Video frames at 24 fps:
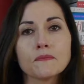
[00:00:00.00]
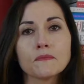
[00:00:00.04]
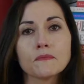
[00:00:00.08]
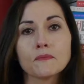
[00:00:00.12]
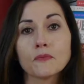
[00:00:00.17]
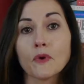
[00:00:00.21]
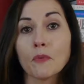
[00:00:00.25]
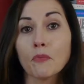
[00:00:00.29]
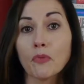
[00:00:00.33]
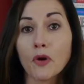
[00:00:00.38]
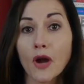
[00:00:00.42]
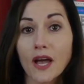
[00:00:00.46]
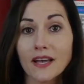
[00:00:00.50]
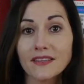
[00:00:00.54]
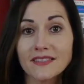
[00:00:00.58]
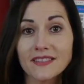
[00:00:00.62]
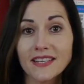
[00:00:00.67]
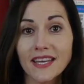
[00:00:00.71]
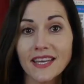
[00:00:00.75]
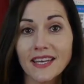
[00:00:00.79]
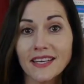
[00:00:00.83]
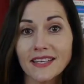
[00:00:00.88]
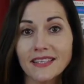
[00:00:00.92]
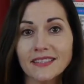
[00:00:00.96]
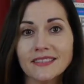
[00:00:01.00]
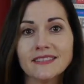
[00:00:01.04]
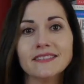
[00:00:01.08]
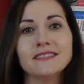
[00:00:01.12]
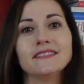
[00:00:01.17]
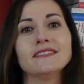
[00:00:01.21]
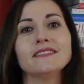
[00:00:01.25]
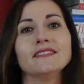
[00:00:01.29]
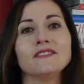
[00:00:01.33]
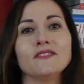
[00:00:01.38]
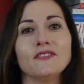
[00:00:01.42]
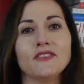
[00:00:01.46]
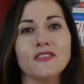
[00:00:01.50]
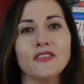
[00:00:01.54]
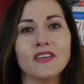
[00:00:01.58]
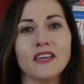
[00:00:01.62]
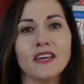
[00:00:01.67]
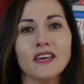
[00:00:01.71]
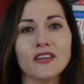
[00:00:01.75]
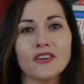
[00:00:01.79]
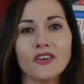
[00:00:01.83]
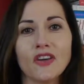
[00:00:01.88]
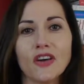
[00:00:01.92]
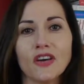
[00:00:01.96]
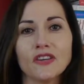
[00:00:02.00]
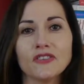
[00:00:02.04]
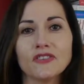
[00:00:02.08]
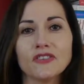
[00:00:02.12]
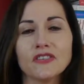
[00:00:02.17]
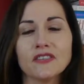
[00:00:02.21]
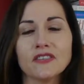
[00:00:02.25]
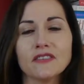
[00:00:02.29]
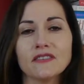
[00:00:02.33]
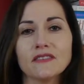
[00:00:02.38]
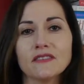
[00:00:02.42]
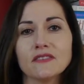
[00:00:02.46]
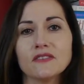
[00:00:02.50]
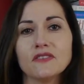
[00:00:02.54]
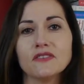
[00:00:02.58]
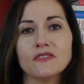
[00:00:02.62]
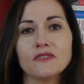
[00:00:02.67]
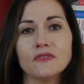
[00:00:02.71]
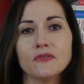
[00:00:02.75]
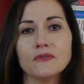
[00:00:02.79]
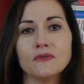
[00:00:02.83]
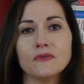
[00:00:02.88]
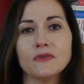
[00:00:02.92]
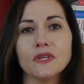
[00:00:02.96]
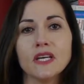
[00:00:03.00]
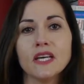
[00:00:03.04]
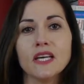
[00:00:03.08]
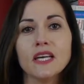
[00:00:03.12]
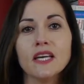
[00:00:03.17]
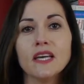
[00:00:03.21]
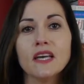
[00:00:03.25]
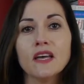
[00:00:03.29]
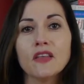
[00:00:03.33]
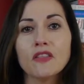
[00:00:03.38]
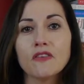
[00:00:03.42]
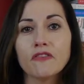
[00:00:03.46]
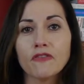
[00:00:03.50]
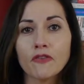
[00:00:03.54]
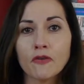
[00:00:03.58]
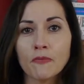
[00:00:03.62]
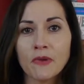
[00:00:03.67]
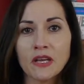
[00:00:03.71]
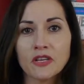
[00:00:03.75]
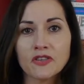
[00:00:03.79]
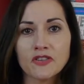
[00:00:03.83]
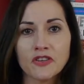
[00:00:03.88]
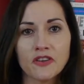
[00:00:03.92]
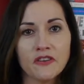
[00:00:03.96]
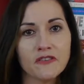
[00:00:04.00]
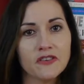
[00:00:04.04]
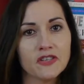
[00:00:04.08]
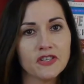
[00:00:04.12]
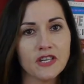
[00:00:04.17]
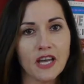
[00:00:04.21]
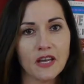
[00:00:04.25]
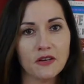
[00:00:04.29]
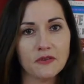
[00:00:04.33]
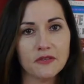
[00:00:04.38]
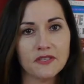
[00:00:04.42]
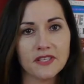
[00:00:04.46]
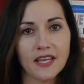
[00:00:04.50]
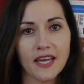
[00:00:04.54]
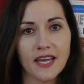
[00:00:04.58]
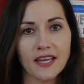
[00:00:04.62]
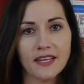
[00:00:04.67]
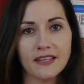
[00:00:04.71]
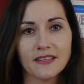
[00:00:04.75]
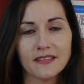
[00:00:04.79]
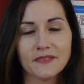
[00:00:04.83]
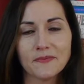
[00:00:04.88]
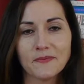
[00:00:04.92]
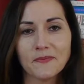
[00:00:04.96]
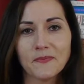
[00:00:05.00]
repressing to the unconscious and to the formation of a shadow side.